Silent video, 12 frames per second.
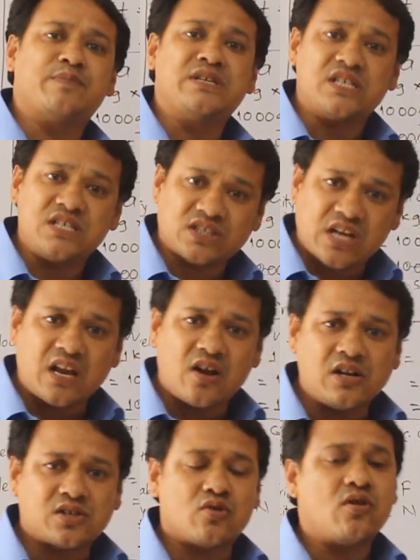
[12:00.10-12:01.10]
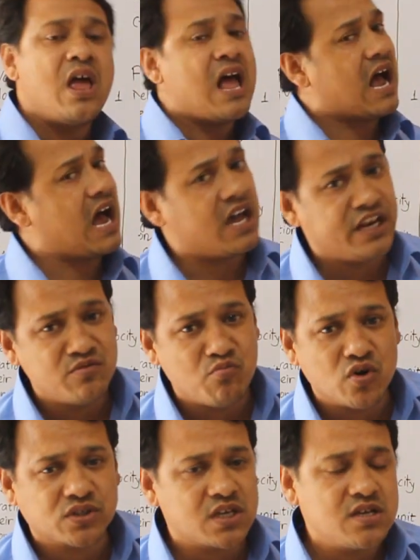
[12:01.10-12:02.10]
means star also are in
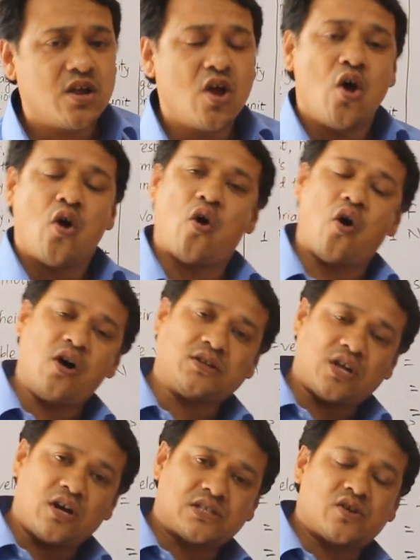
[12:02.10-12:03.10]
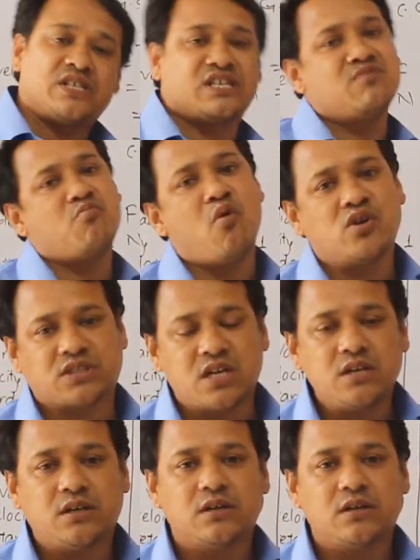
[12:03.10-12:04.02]
motion. Earth also is in motion.